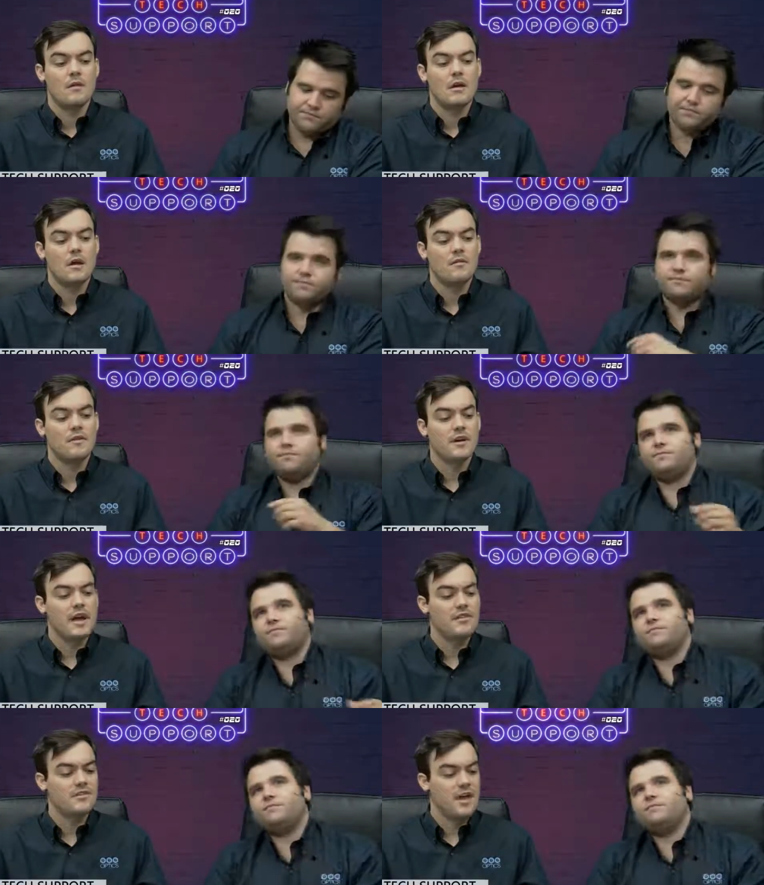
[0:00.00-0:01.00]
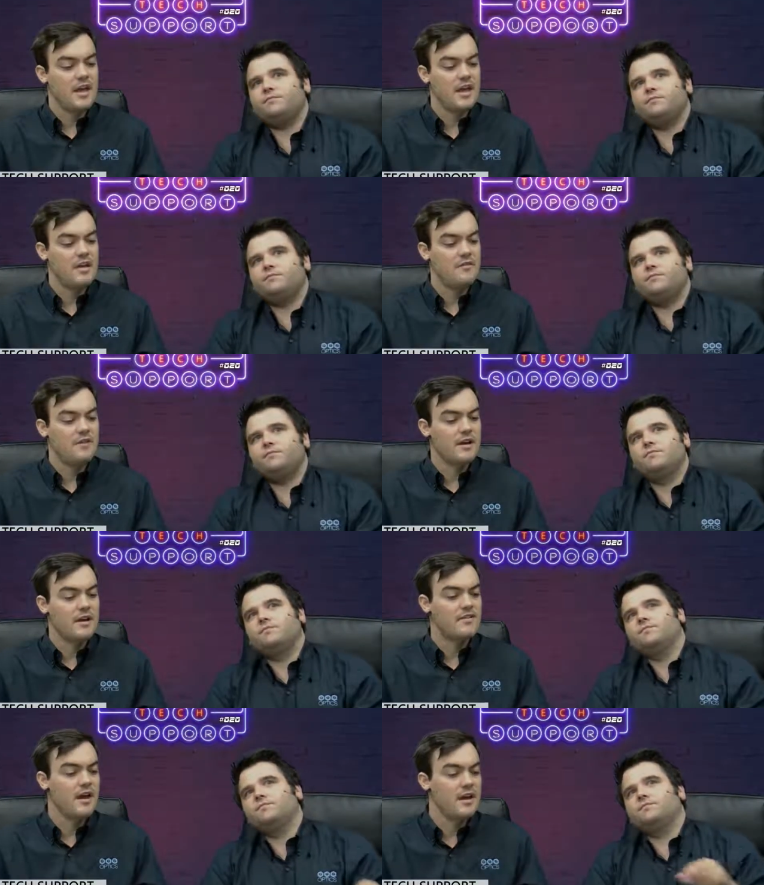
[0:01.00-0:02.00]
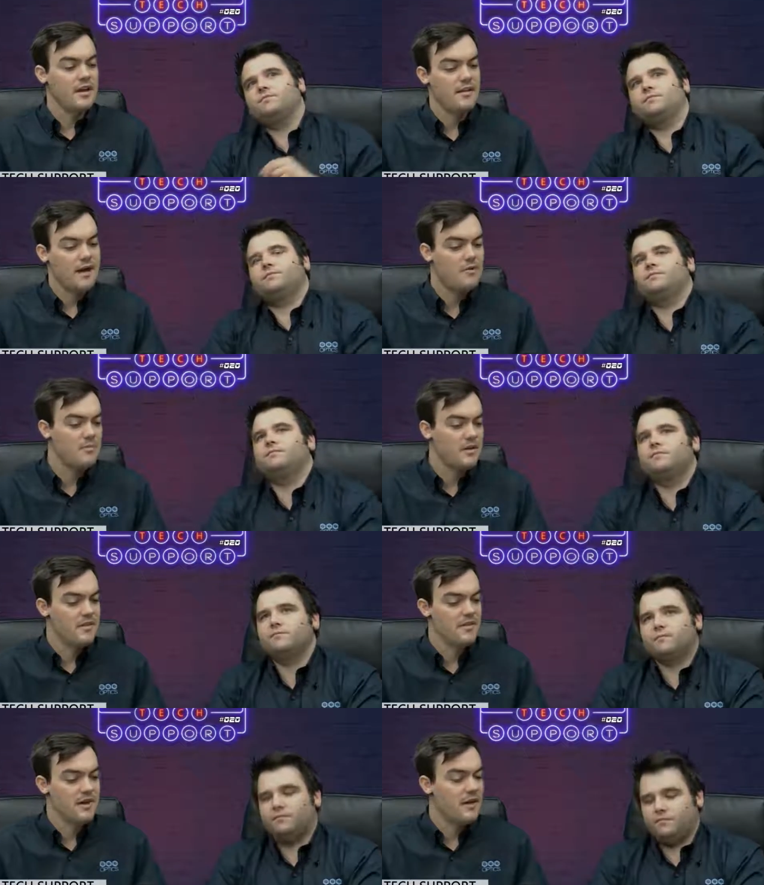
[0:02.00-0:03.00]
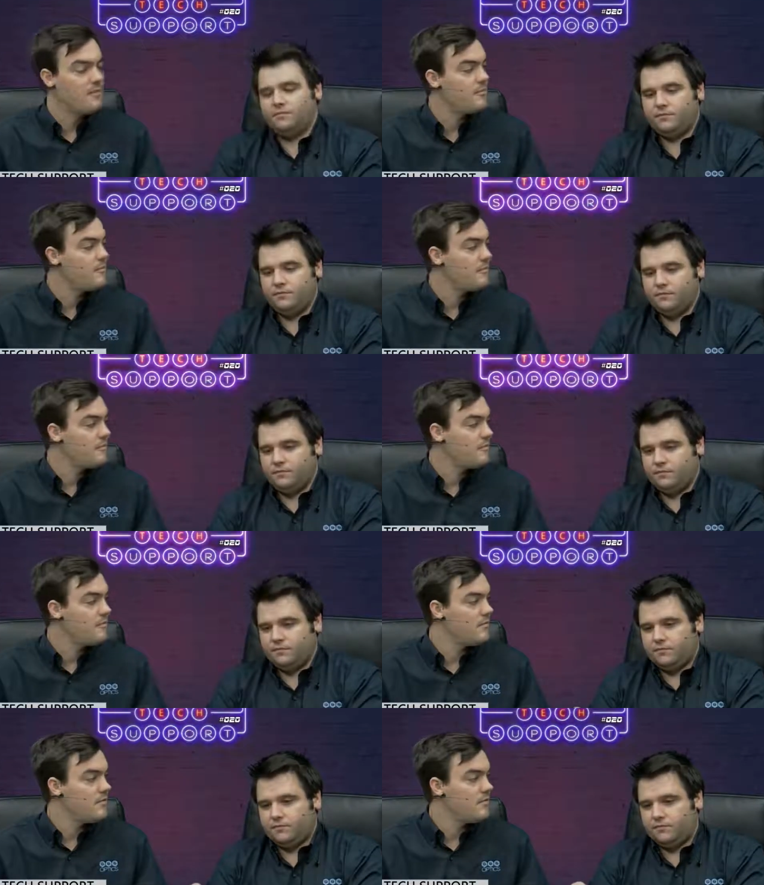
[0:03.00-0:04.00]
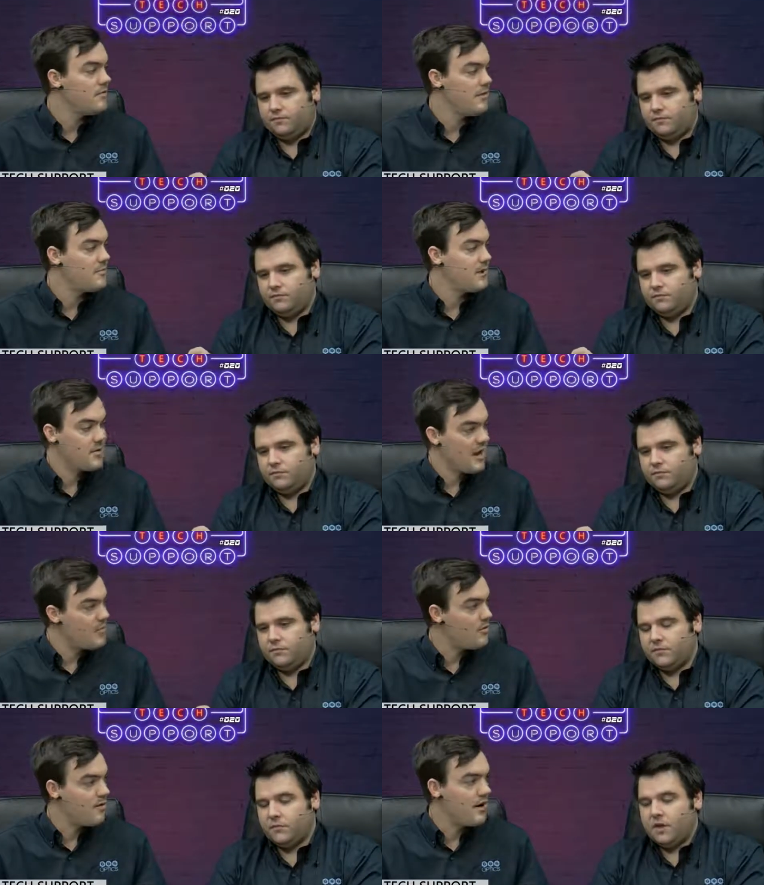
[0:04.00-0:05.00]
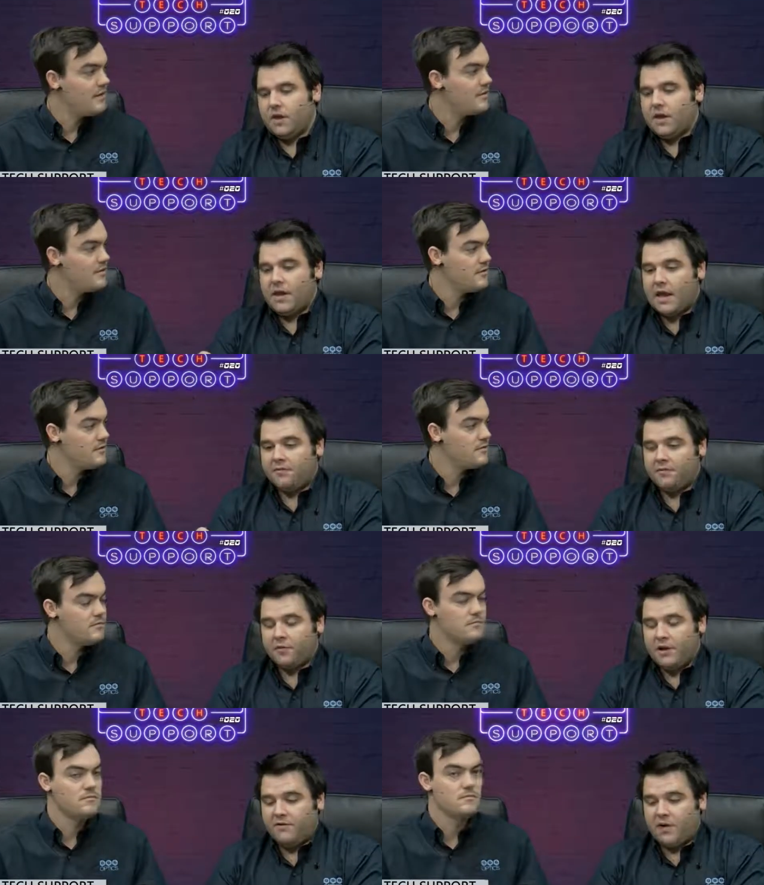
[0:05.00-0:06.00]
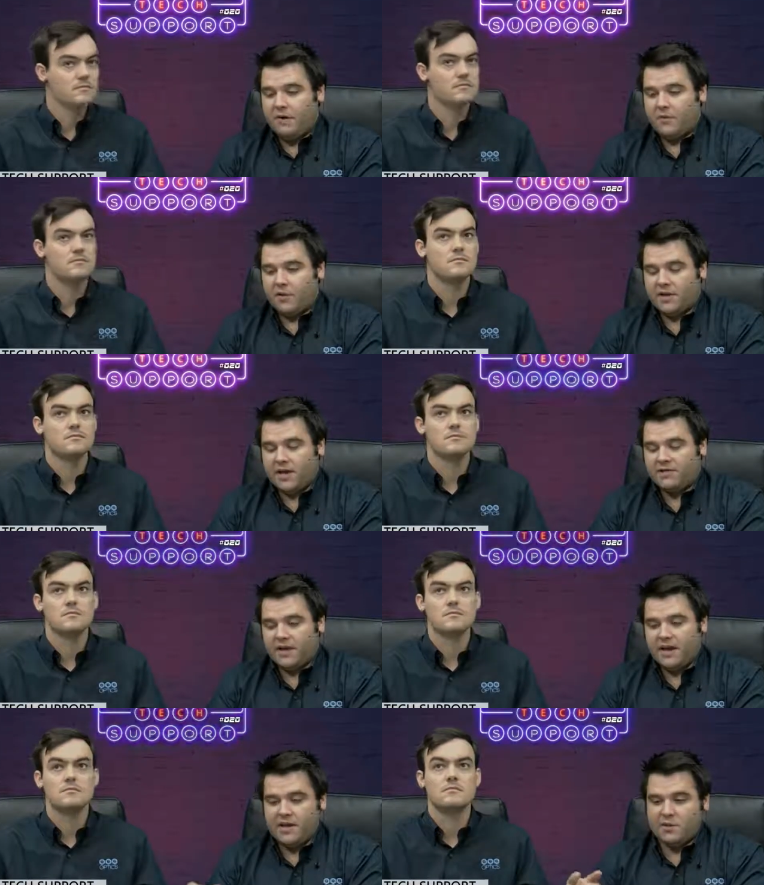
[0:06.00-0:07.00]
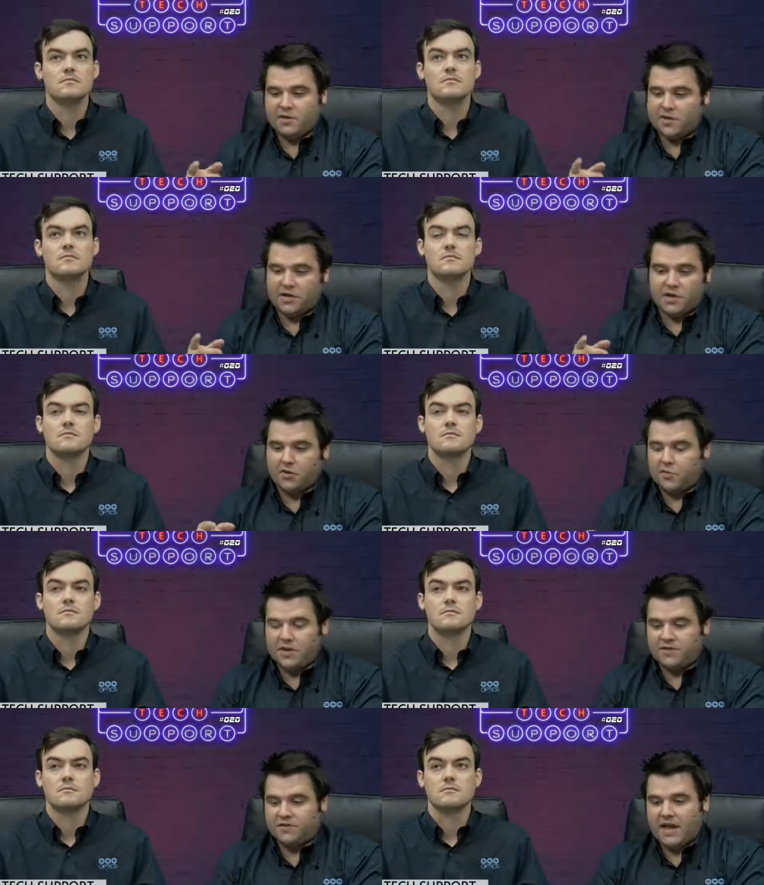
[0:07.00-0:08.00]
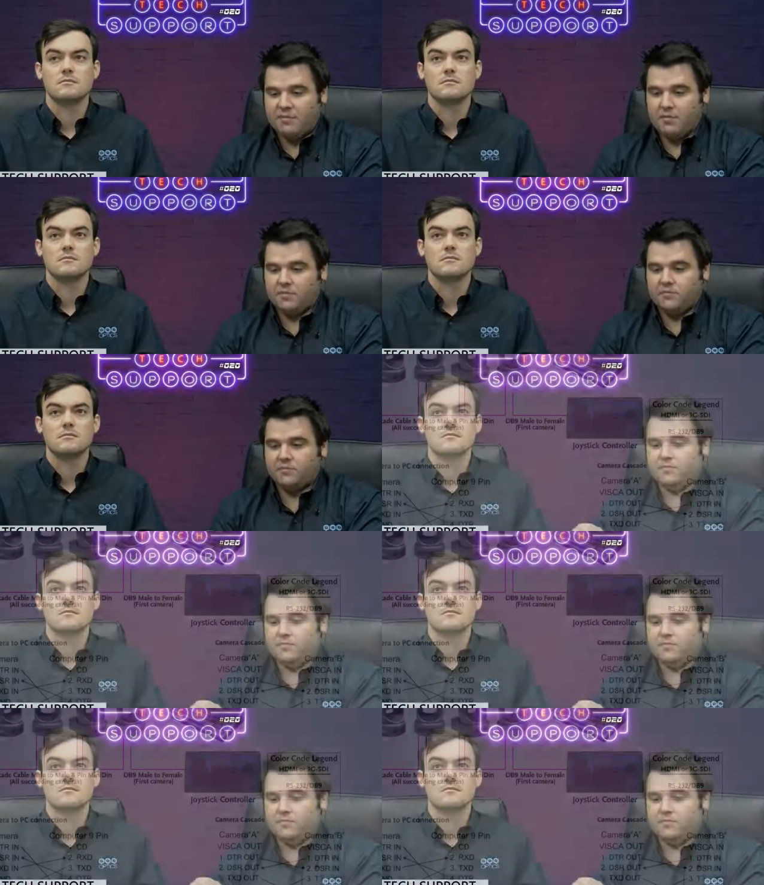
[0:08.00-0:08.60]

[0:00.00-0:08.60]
Speaker 1: Now, for cascade, for cascading, that would be the same... Same type of cable, right?
Speaker 2: Yeah, for four eighty-five, you wanted to cascade, you would just get another piece of cable,